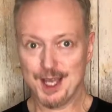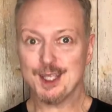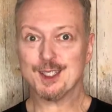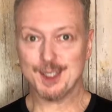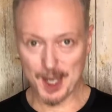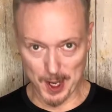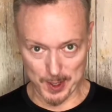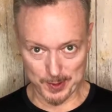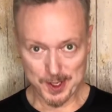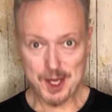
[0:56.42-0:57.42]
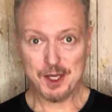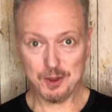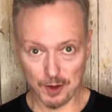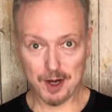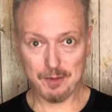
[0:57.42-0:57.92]
So,
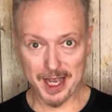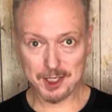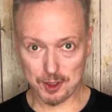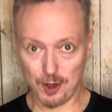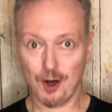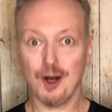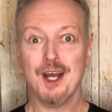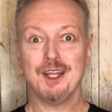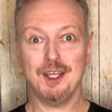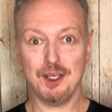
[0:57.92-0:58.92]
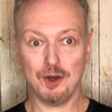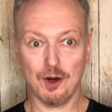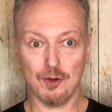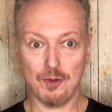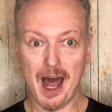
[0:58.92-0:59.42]
you want to make sure that you
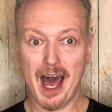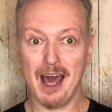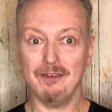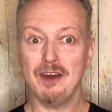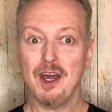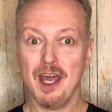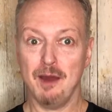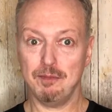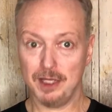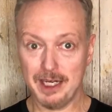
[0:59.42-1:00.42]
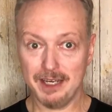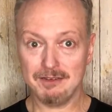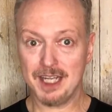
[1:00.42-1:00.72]
arrive in plenty of